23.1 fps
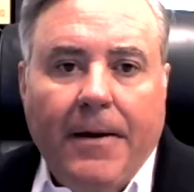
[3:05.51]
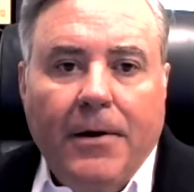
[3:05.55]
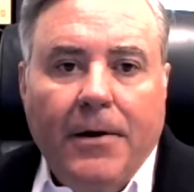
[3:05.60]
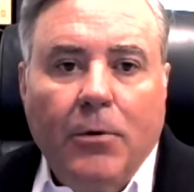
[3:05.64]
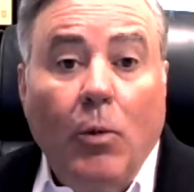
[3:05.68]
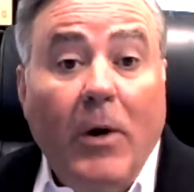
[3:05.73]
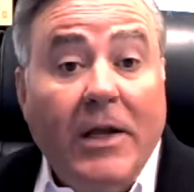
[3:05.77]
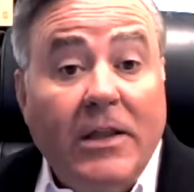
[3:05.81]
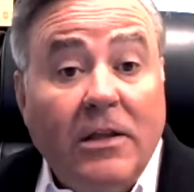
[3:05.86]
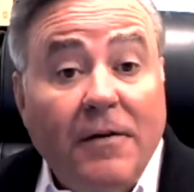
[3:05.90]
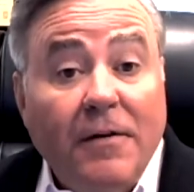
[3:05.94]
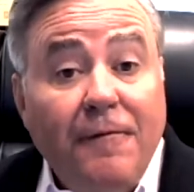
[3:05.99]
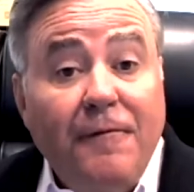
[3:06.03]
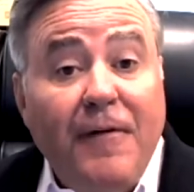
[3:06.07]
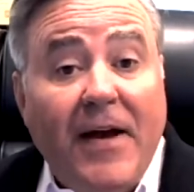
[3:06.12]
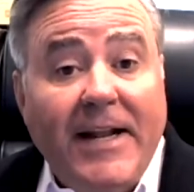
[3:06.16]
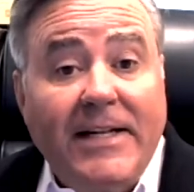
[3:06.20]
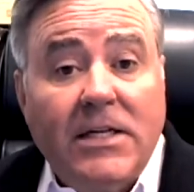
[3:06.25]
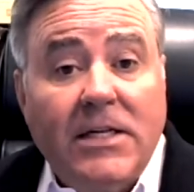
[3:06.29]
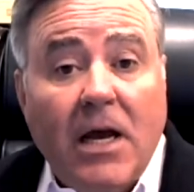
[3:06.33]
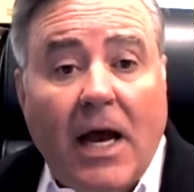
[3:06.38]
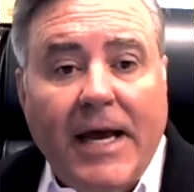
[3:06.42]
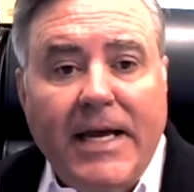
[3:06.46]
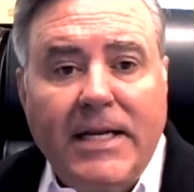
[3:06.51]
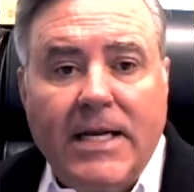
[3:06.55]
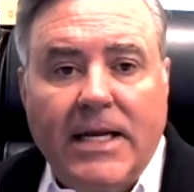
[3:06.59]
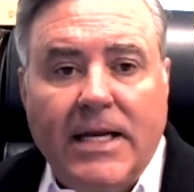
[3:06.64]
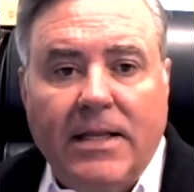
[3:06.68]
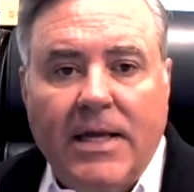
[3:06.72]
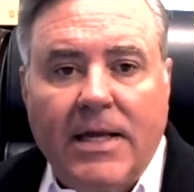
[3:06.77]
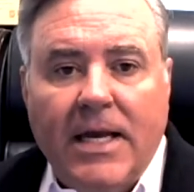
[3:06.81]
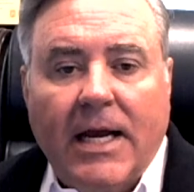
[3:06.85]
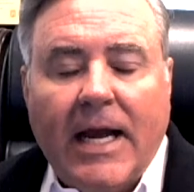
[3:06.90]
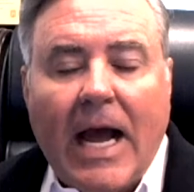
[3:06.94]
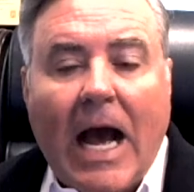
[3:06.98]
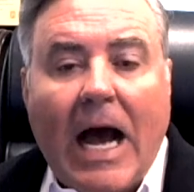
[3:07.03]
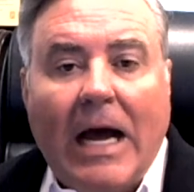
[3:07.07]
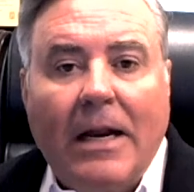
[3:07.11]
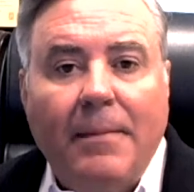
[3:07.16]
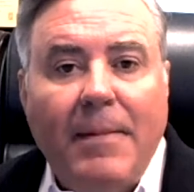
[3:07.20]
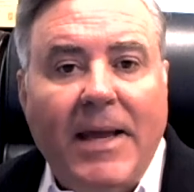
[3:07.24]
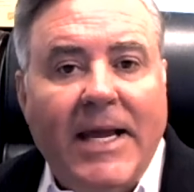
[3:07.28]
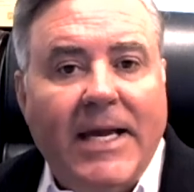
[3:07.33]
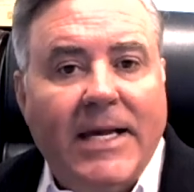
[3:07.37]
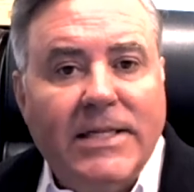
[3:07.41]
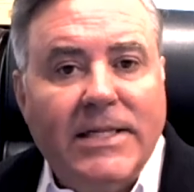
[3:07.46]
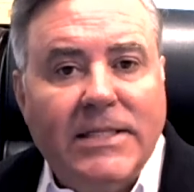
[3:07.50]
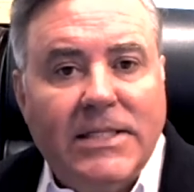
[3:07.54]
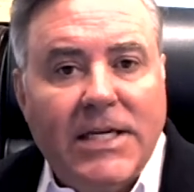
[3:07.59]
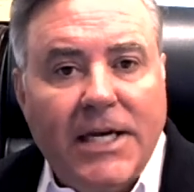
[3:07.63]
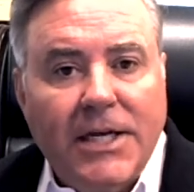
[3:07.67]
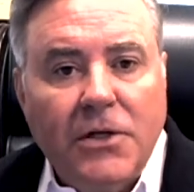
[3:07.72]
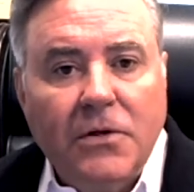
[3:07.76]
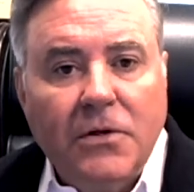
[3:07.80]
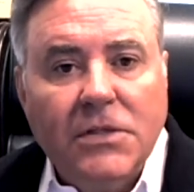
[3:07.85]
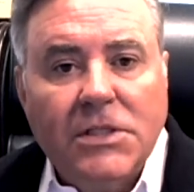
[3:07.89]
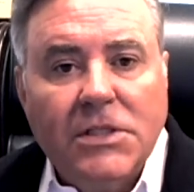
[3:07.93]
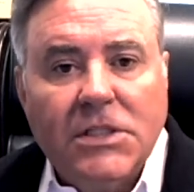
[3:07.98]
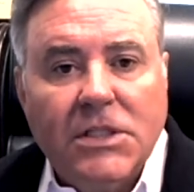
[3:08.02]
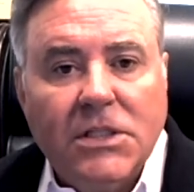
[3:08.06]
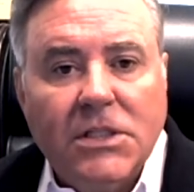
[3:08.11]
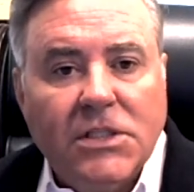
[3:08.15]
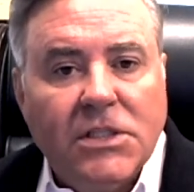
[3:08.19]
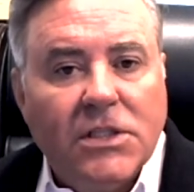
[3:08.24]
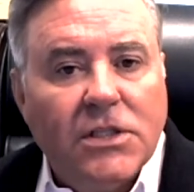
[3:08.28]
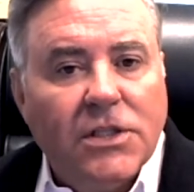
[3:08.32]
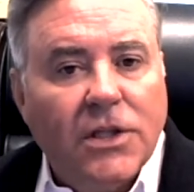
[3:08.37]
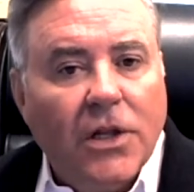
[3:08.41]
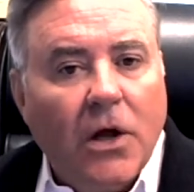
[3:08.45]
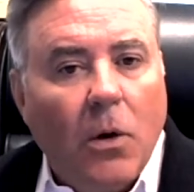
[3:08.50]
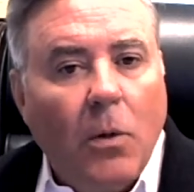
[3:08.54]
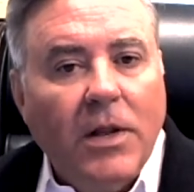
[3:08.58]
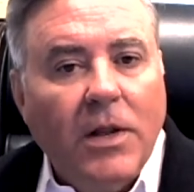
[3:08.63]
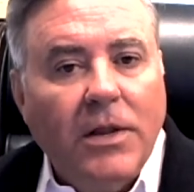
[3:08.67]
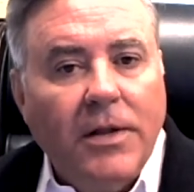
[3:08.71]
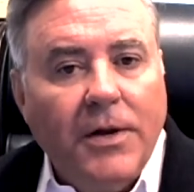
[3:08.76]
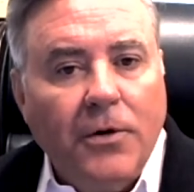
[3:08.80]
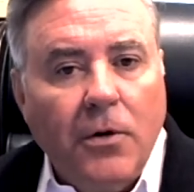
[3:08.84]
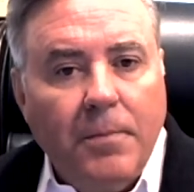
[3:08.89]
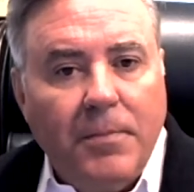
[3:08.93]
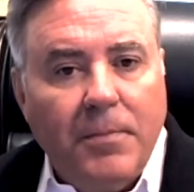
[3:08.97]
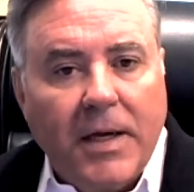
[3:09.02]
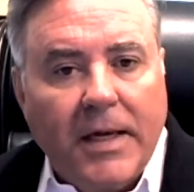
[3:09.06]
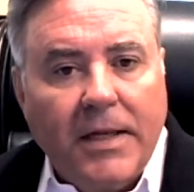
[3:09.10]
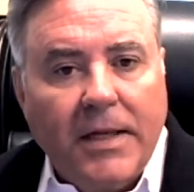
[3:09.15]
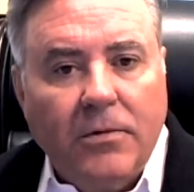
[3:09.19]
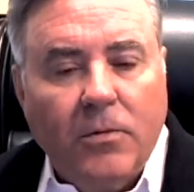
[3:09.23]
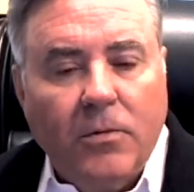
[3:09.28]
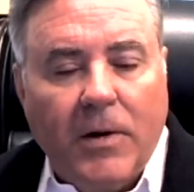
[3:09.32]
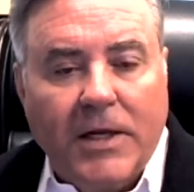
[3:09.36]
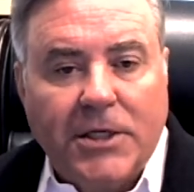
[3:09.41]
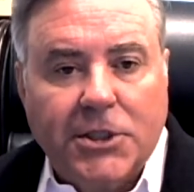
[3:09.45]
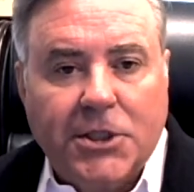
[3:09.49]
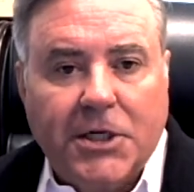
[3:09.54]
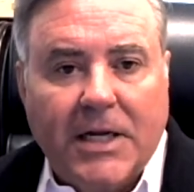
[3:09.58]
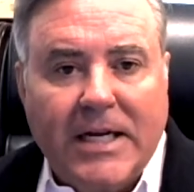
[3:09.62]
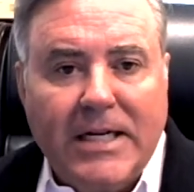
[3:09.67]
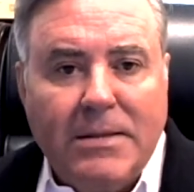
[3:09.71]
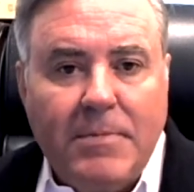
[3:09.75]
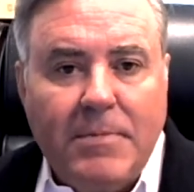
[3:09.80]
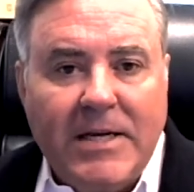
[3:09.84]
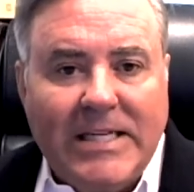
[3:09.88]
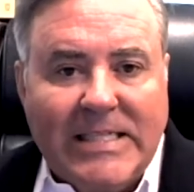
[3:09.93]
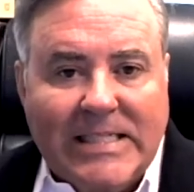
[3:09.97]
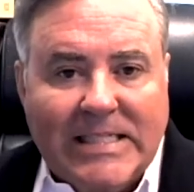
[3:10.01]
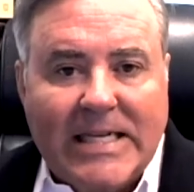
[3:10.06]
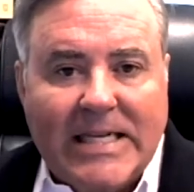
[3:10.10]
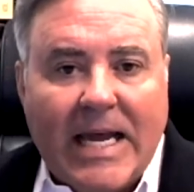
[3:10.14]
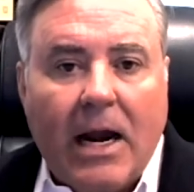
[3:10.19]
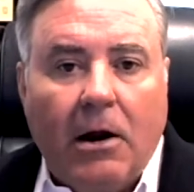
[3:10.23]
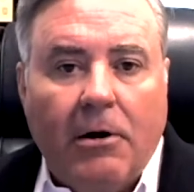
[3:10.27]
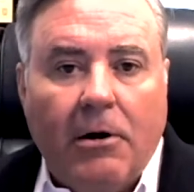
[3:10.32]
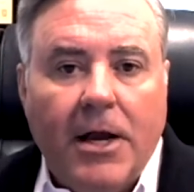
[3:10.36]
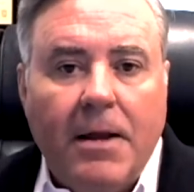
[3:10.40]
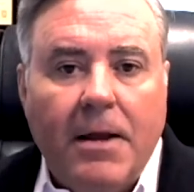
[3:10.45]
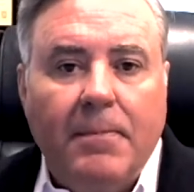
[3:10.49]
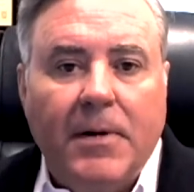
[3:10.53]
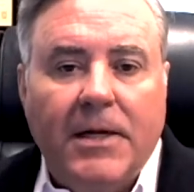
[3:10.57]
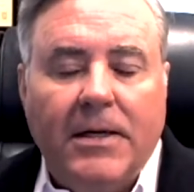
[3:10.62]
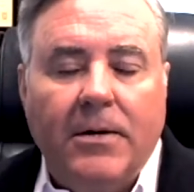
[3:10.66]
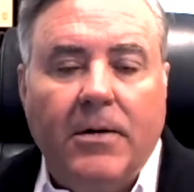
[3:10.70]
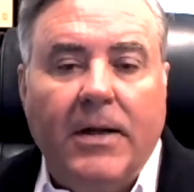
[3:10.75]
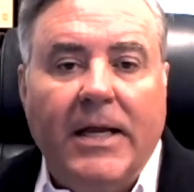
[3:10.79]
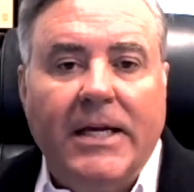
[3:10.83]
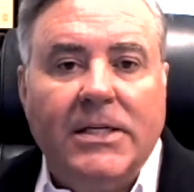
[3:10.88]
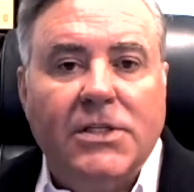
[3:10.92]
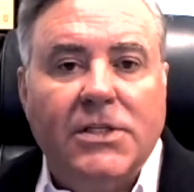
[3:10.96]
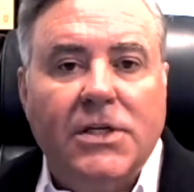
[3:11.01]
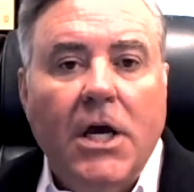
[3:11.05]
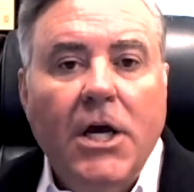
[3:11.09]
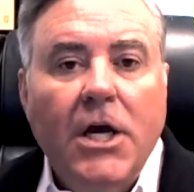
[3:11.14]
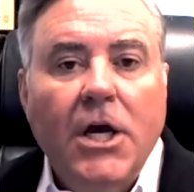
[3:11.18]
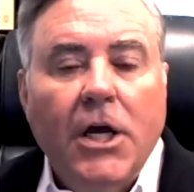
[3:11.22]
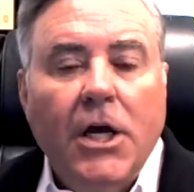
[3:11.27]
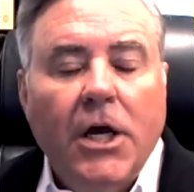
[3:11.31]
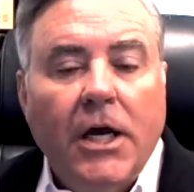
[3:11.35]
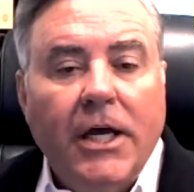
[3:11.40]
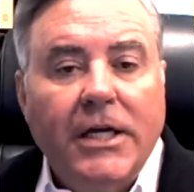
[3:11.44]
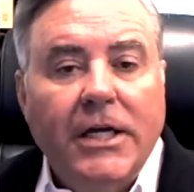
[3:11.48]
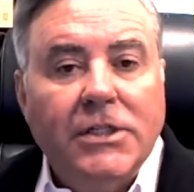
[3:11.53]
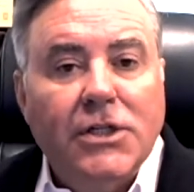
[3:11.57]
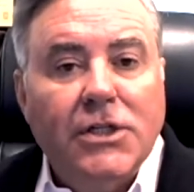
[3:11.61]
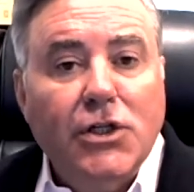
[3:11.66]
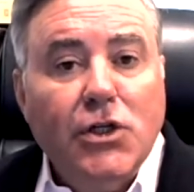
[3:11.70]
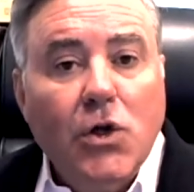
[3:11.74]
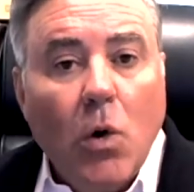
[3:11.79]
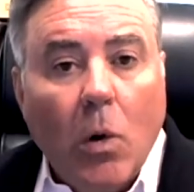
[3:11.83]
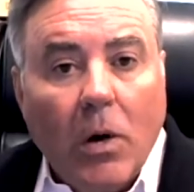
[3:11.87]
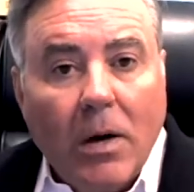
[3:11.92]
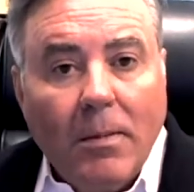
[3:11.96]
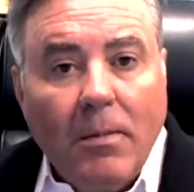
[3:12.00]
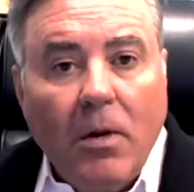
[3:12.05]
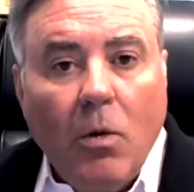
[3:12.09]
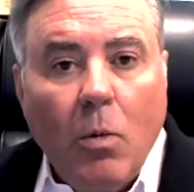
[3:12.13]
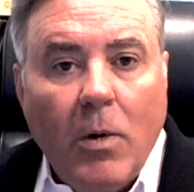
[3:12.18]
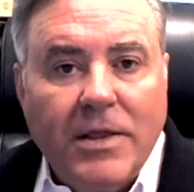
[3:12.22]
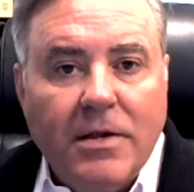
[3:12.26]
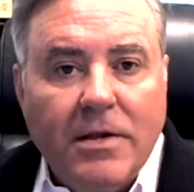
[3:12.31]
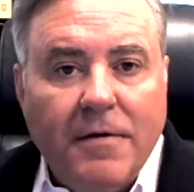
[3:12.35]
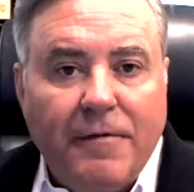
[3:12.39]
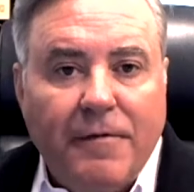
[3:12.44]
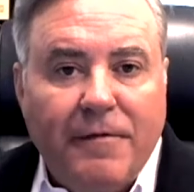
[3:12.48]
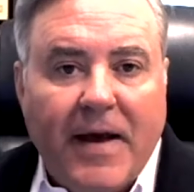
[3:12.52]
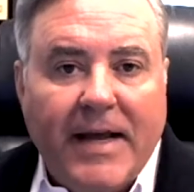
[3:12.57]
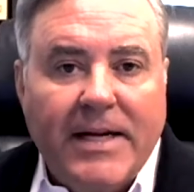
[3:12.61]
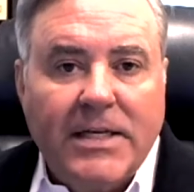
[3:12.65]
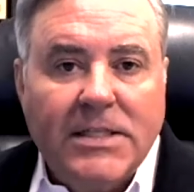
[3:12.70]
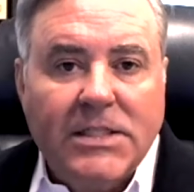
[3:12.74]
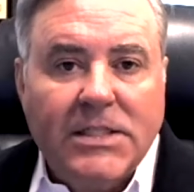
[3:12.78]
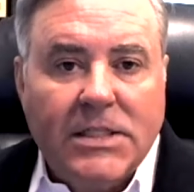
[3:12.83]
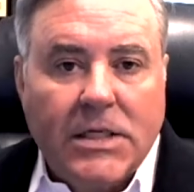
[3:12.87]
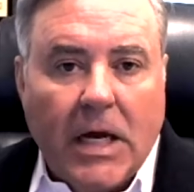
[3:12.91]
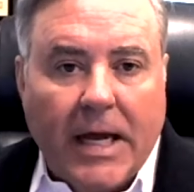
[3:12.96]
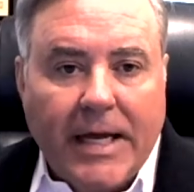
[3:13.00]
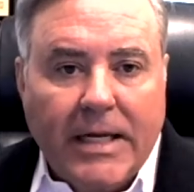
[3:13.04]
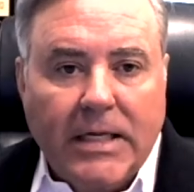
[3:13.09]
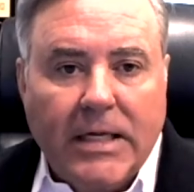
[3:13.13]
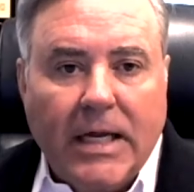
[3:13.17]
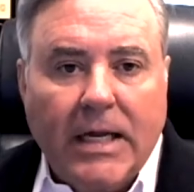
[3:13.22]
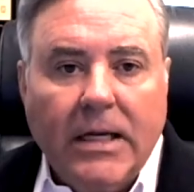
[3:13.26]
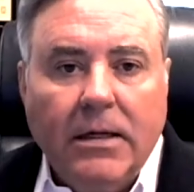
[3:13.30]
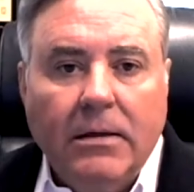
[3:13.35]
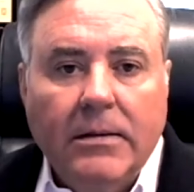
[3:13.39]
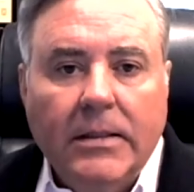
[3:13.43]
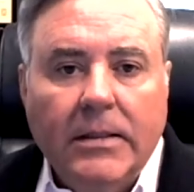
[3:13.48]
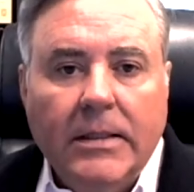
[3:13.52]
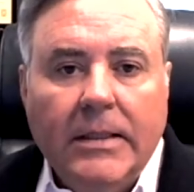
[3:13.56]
With the Fed tightening, the economy continues to slow a little bit, which can be scary, but is normal when the Fed is tightening.